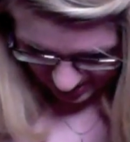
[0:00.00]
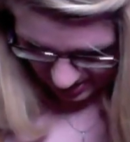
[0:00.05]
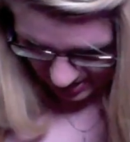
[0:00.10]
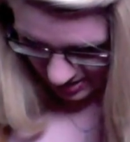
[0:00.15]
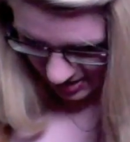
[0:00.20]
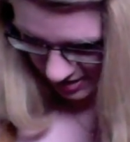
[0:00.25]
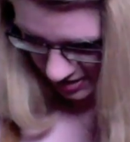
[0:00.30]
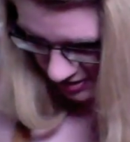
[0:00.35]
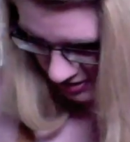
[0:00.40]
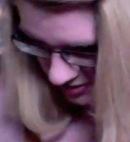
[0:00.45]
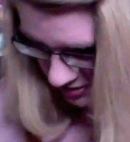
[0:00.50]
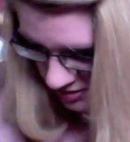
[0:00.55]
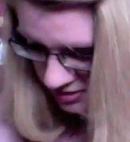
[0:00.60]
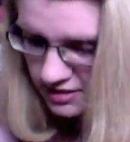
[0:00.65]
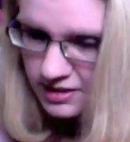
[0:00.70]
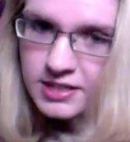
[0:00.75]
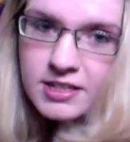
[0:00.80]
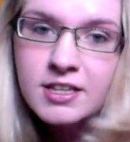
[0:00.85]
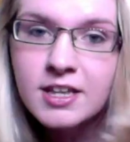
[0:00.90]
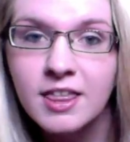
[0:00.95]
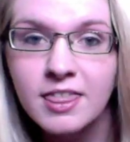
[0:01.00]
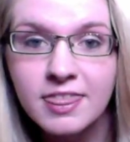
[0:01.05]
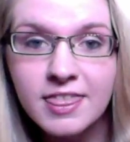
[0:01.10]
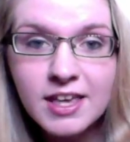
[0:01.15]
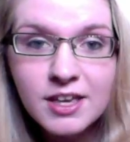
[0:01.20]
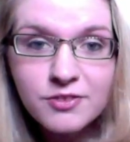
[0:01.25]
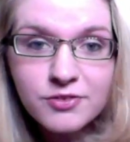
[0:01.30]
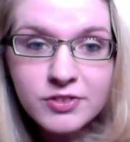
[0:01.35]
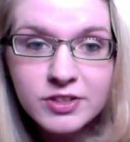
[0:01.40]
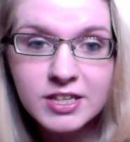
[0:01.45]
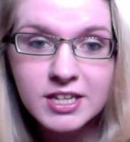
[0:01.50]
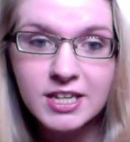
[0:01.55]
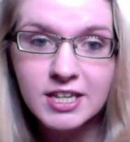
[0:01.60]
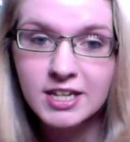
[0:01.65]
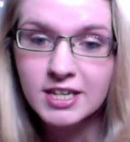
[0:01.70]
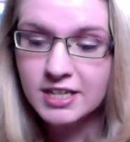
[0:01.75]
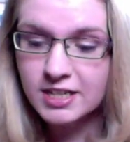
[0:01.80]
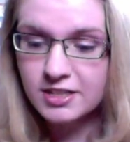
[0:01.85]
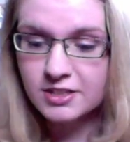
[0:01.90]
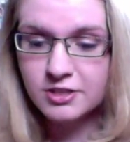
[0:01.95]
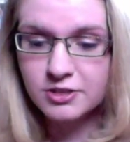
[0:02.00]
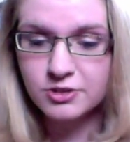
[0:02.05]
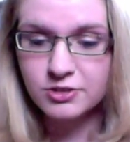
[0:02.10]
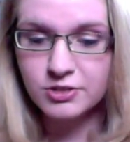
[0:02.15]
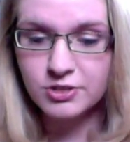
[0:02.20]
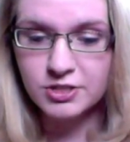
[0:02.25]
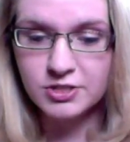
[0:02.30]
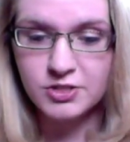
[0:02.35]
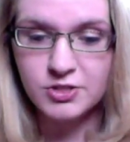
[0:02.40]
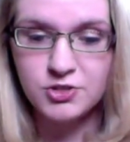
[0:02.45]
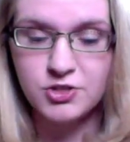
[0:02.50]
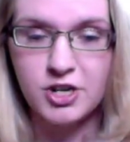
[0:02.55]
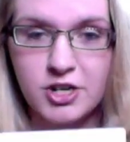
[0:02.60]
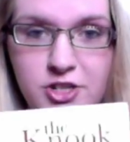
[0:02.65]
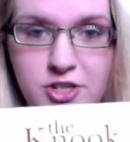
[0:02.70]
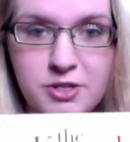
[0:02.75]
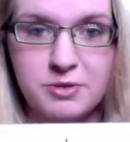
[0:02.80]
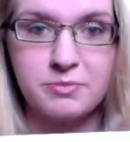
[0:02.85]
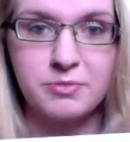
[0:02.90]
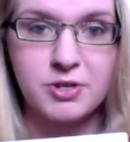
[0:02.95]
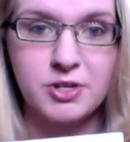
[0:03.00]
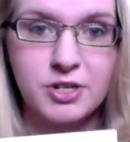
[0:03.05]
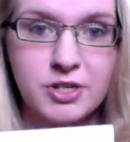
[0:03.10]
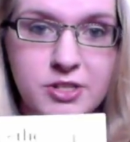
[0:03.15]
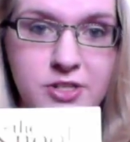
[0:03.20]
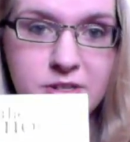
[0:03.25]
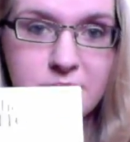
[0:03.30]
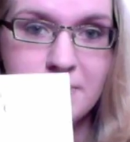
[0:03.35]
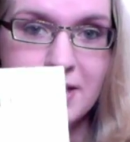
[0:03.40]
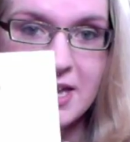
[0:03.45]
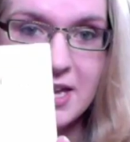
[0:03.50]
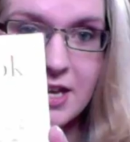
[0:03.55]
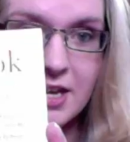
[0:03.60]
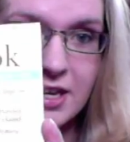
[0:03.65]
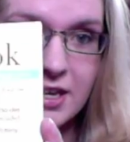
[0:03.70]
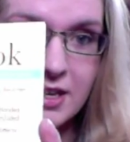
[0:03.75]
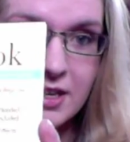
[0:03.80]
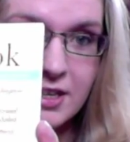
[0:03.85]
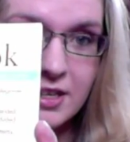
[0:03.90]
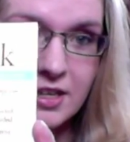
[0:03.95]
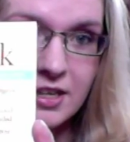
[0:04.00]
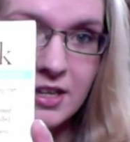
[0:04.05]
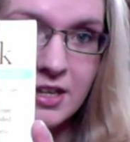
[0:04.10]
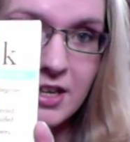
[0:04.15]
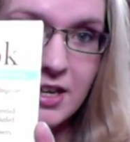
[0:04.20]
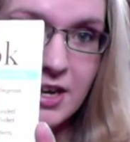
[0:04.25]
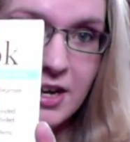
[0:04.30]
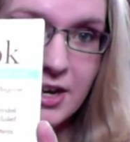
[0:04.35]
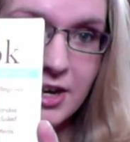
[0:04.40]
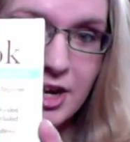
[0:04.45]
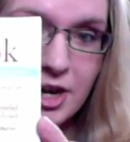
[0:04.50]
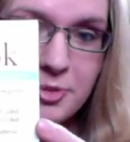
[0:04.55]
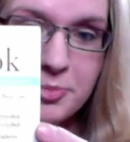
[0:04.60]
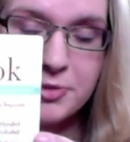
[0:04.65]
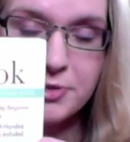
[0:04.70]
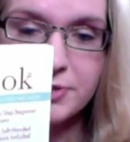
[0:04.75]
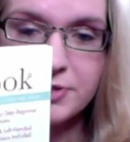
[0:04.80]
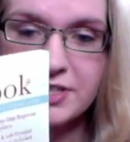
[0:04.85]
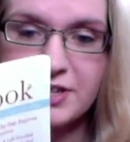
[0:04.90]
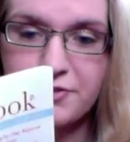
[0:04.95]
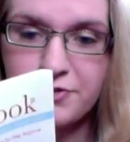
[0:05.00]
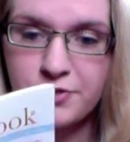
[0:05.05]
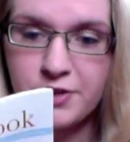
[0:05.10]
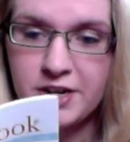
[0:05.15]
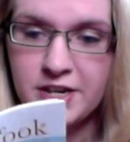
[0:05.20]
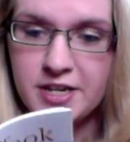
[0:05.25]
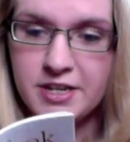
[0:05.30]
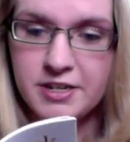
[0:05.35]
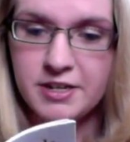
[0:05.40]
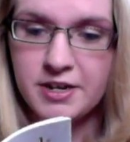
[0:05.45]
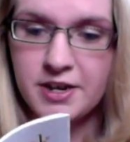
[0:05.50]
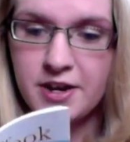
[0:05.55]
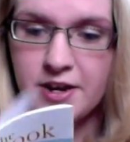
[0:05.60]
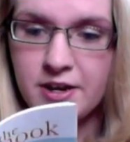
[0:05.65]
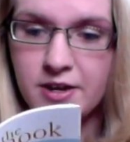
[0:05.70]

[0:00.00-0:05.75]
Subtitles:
and thankfully a little instruction book to make a couple different